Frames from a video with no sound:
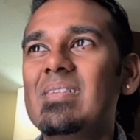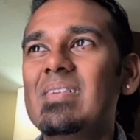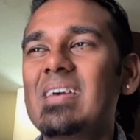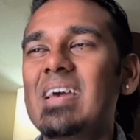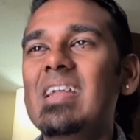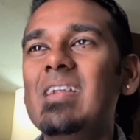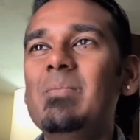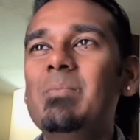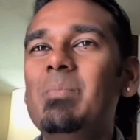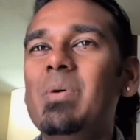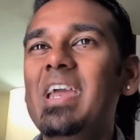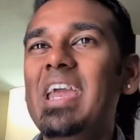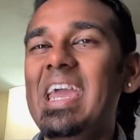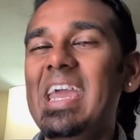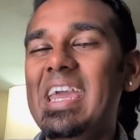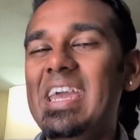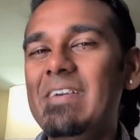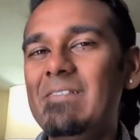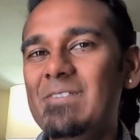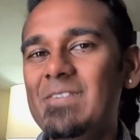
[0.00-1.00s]
kind of
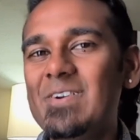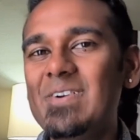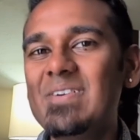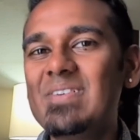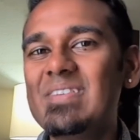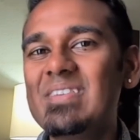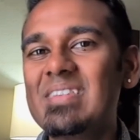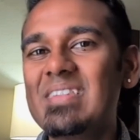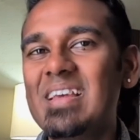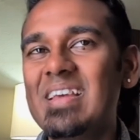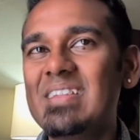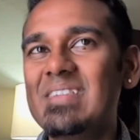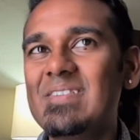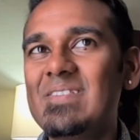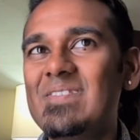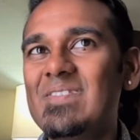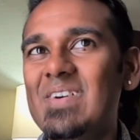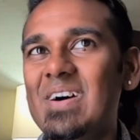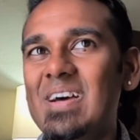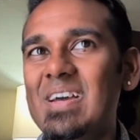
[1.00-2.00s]
behaviors that
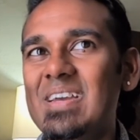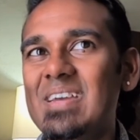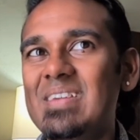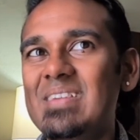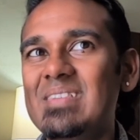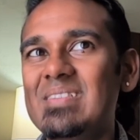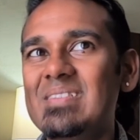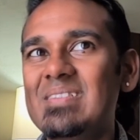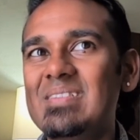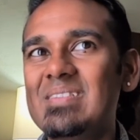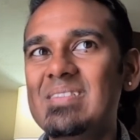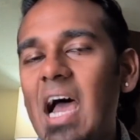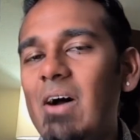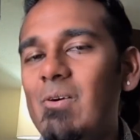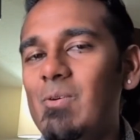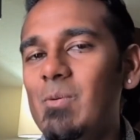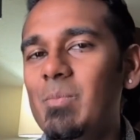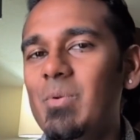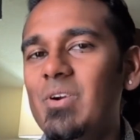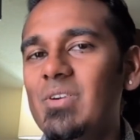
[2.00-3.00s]
define
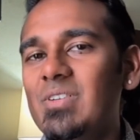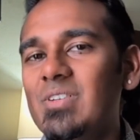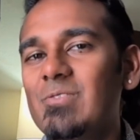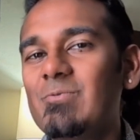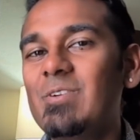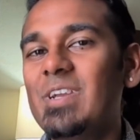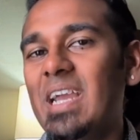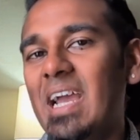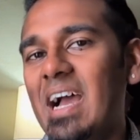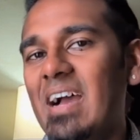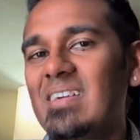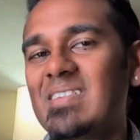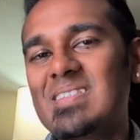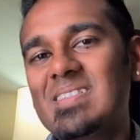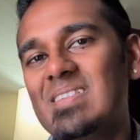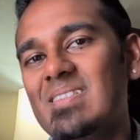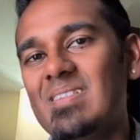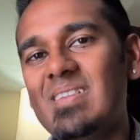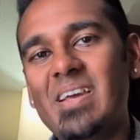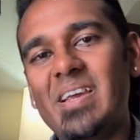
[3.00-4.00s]
how a person reacts
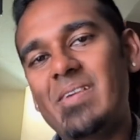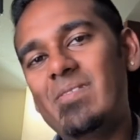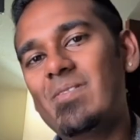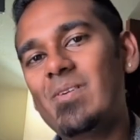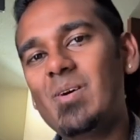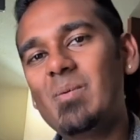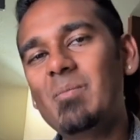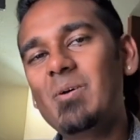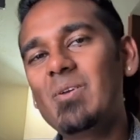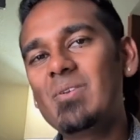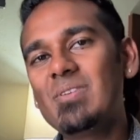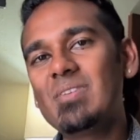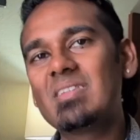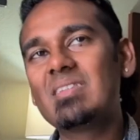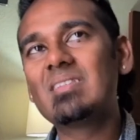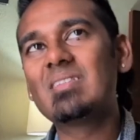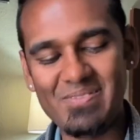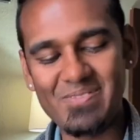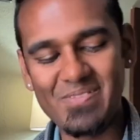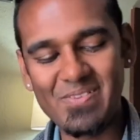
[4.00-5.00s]
to life almost.
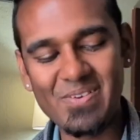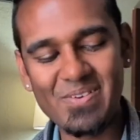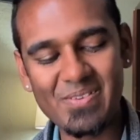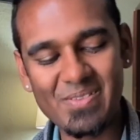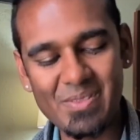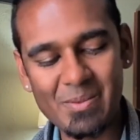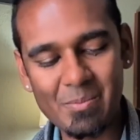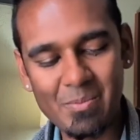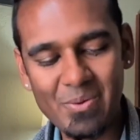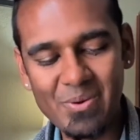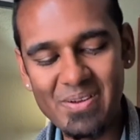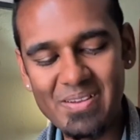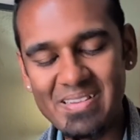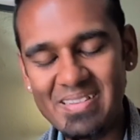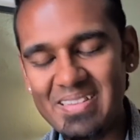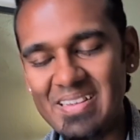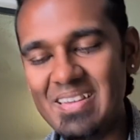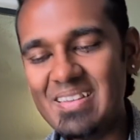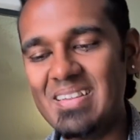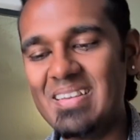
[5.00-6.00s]
For the
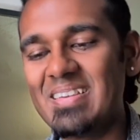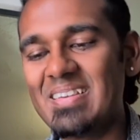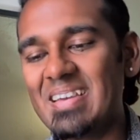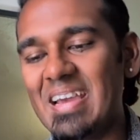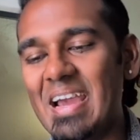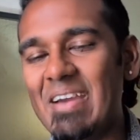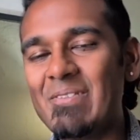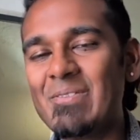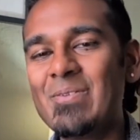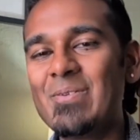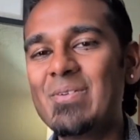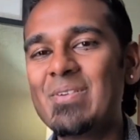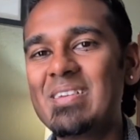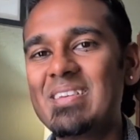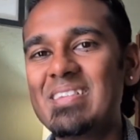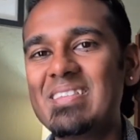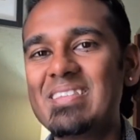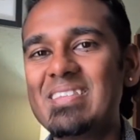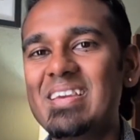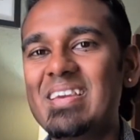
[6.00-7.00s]
point that like everyone
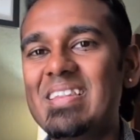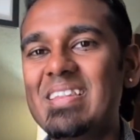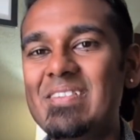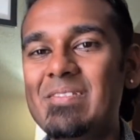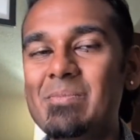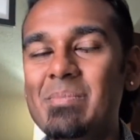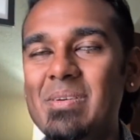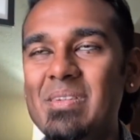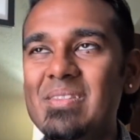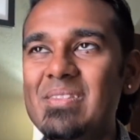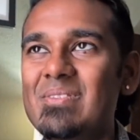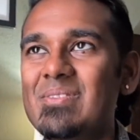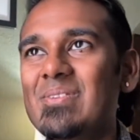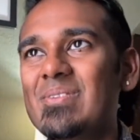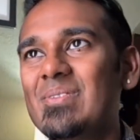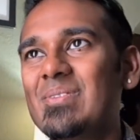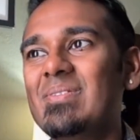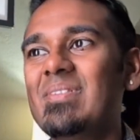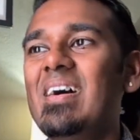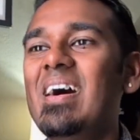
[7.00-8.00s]
can say they've been
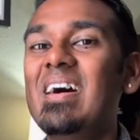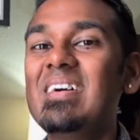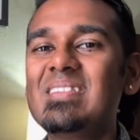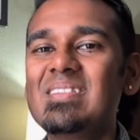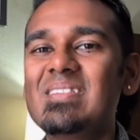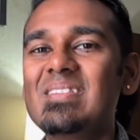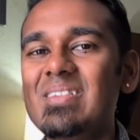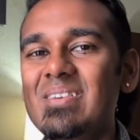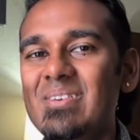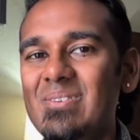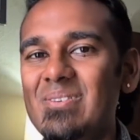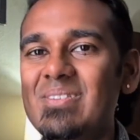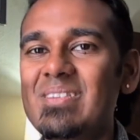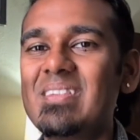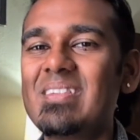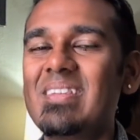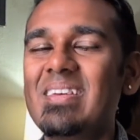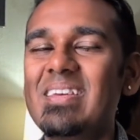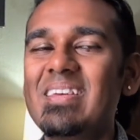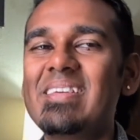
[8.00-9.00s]
through highs and lows
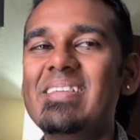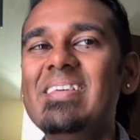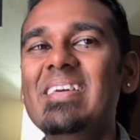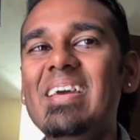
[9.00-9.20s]
and like